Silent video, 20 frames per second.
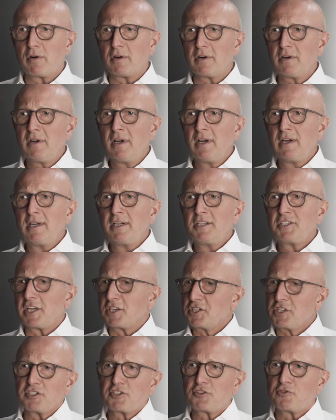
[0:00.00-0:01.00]
This
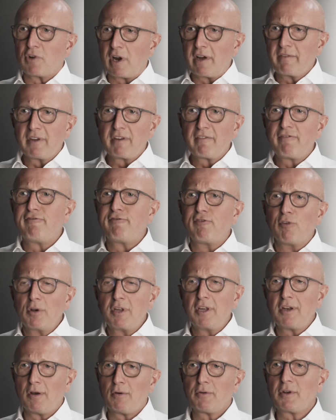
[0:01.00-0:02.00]
enables the fuel cell to
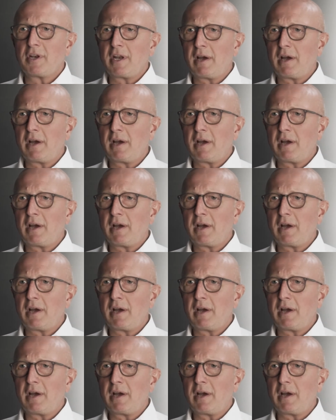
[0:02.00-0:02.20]
operate